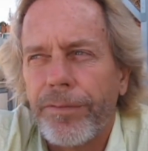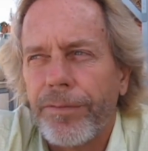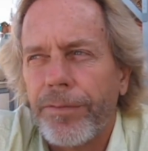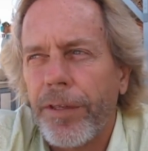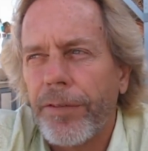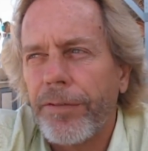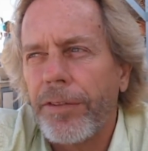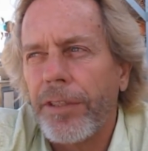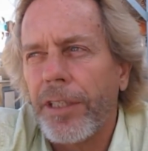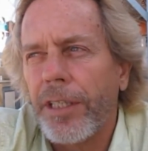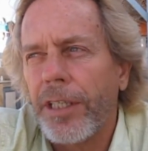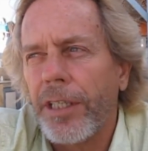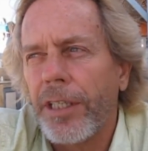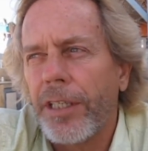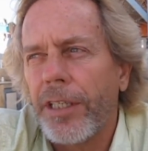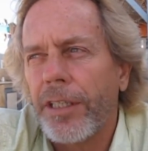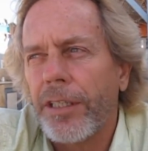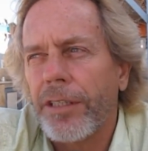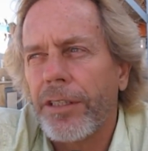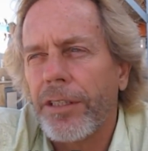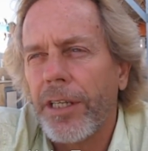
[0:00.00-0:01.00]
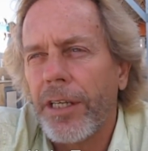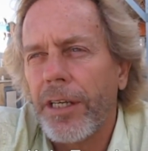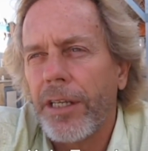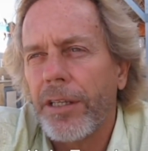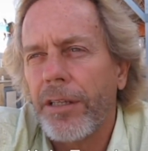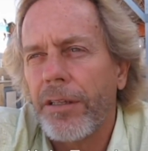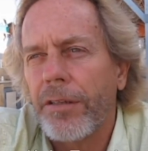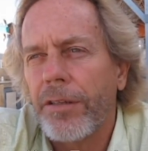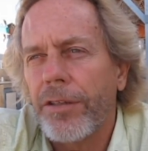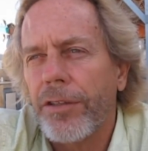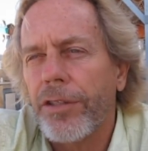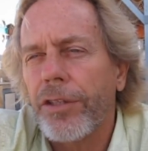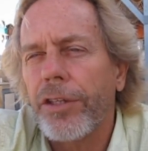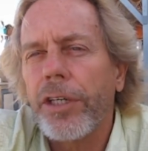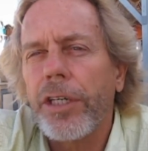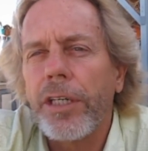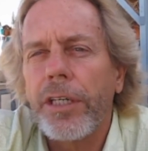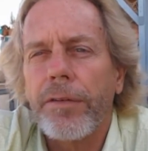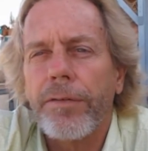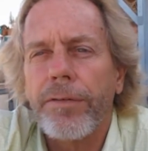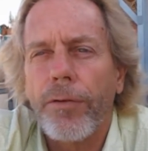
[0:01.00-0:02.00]

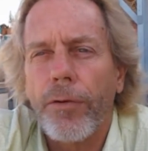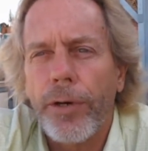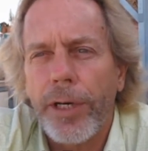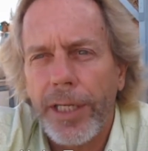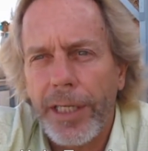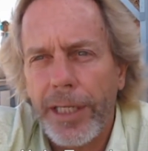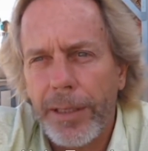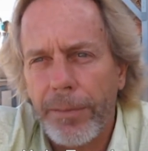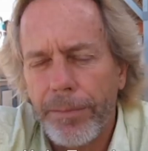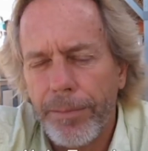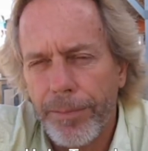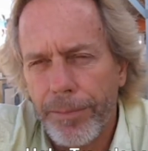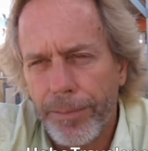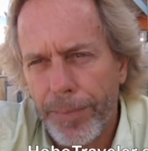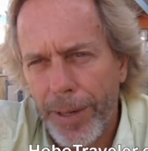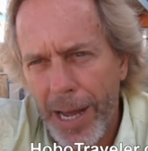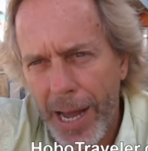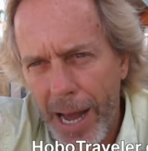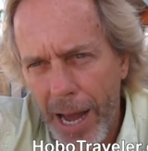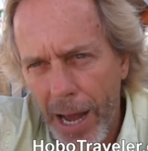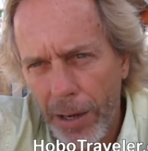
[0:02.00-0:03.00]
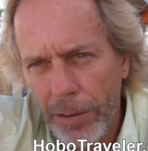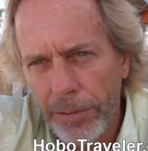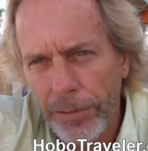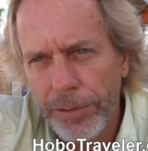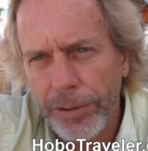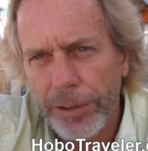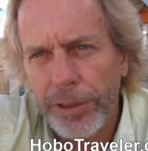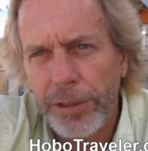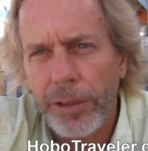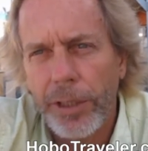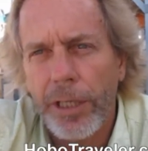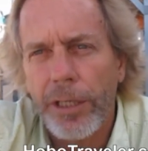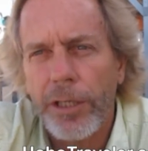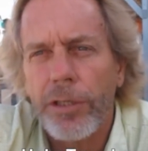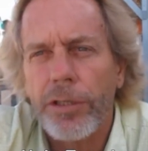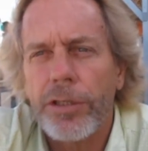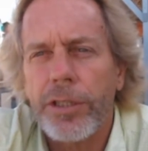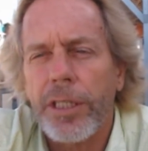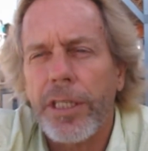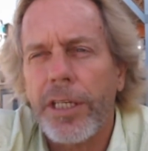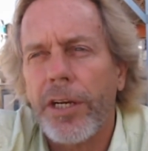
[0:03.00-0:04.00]
30 to 40 pounds. I
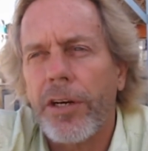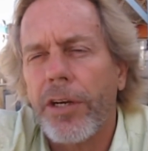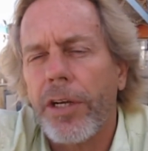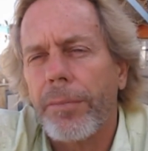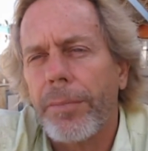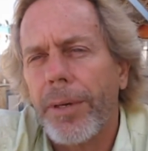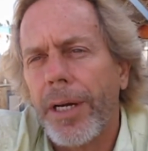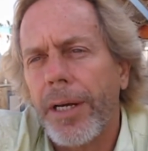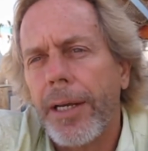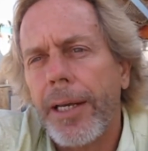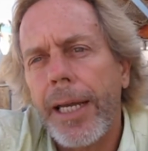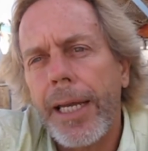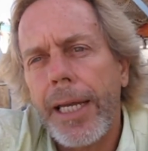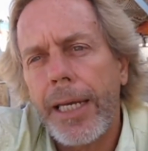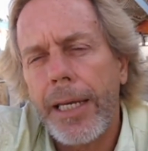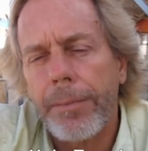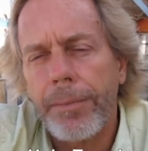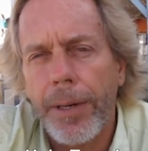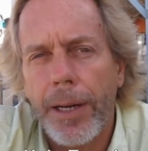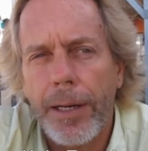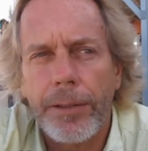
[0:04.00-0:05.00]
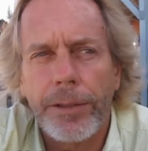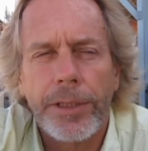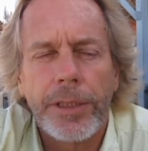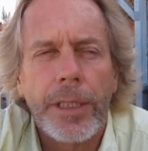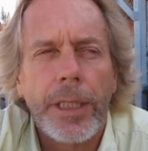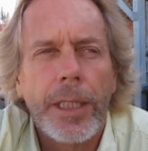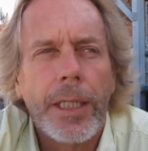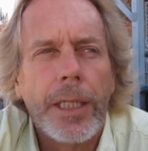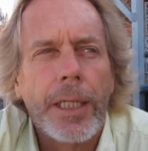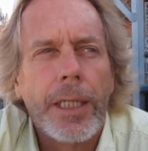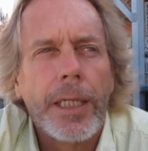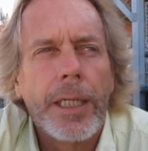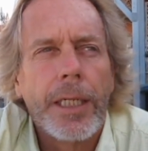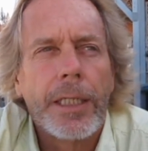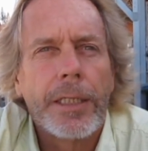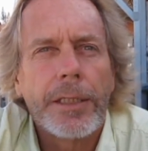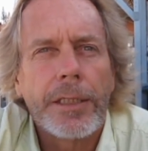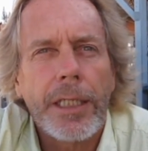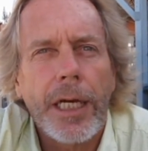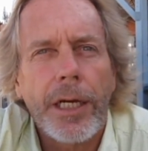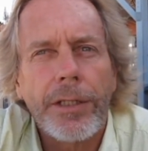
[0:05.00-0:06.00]
usually carry about 80 pounds.
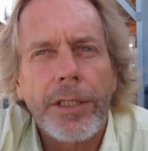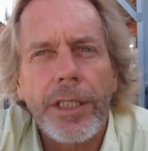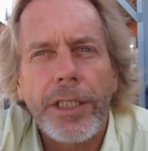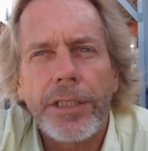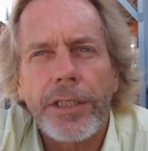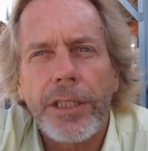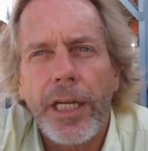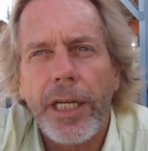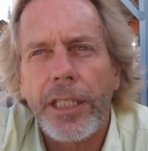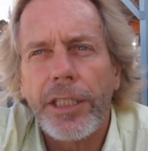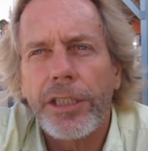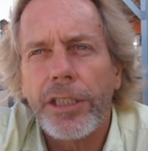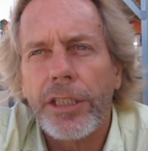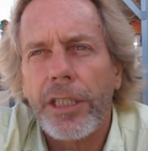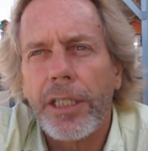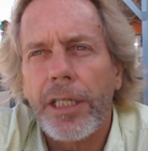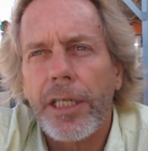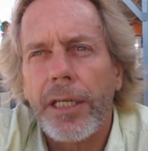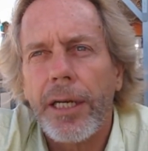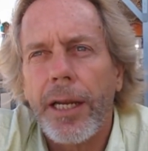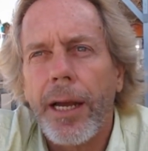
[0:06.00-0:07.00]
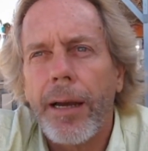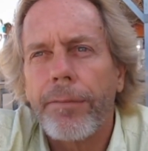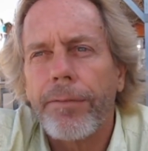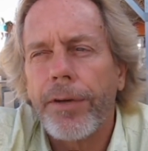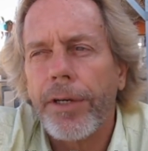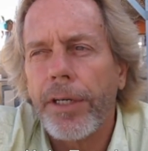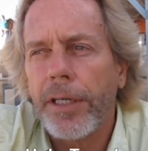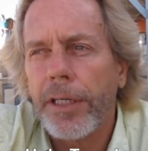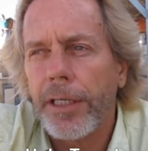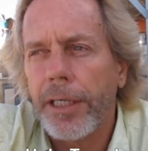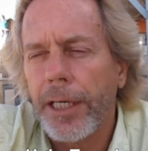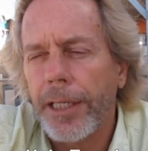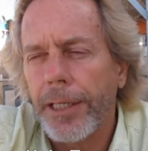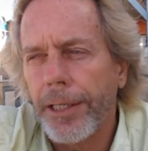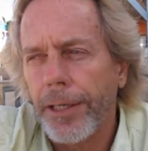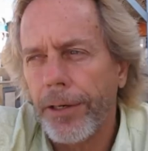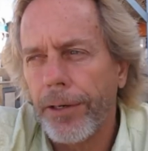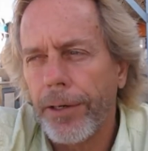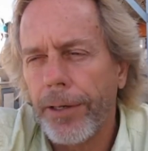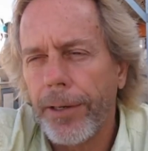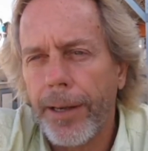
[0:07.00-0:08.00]
Southeast Asia and Africa I
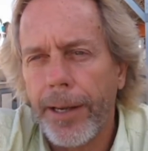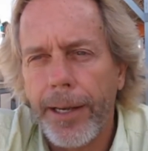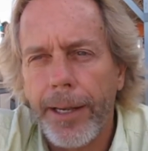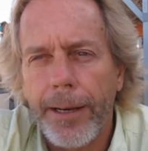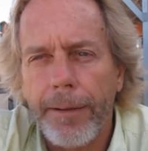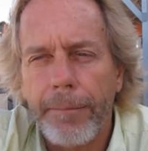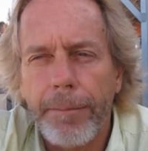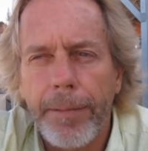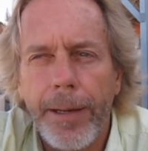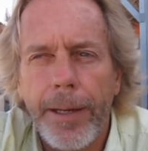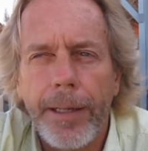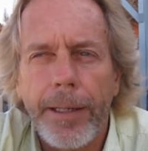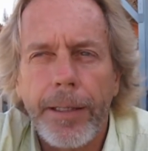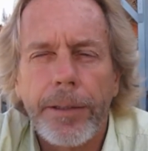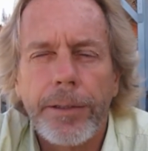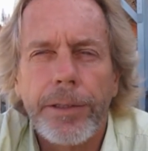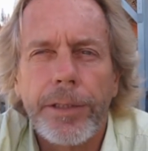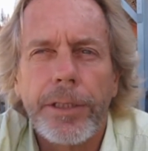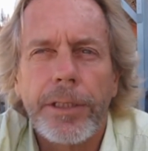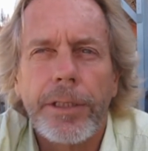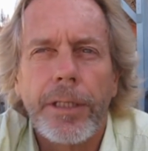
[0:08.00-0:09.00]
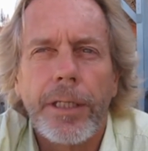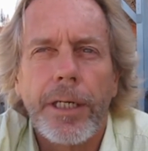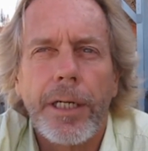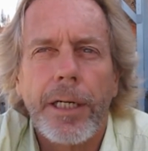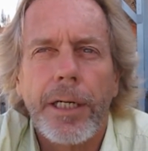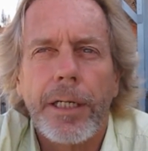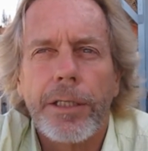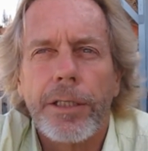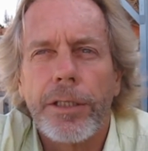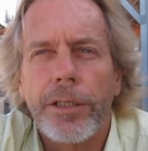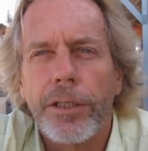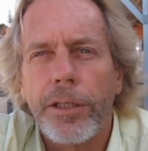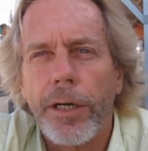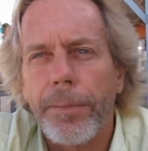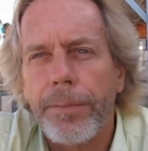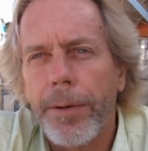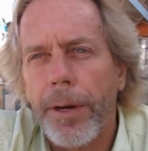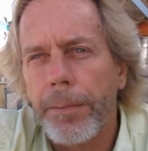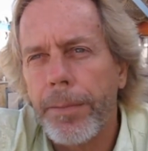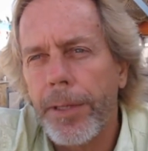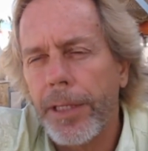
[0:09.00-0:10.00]
carry 80 pounds.
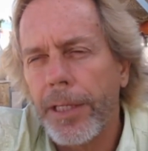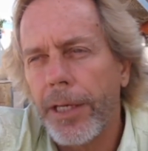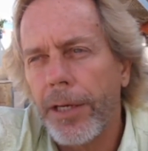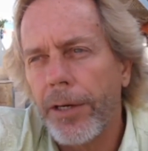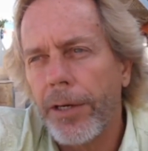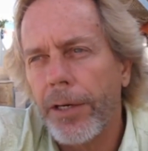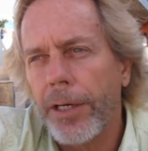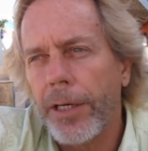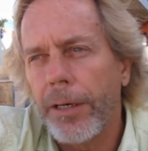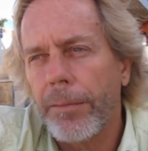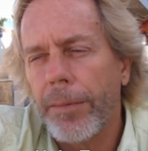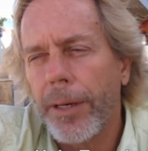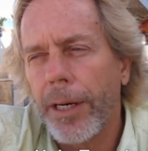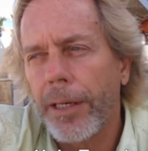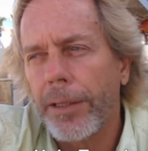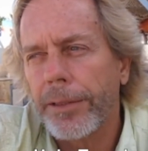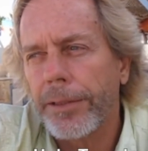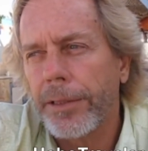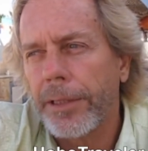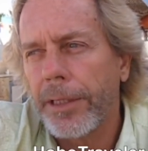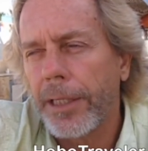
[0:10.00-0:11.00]
Europe I'll be carrying about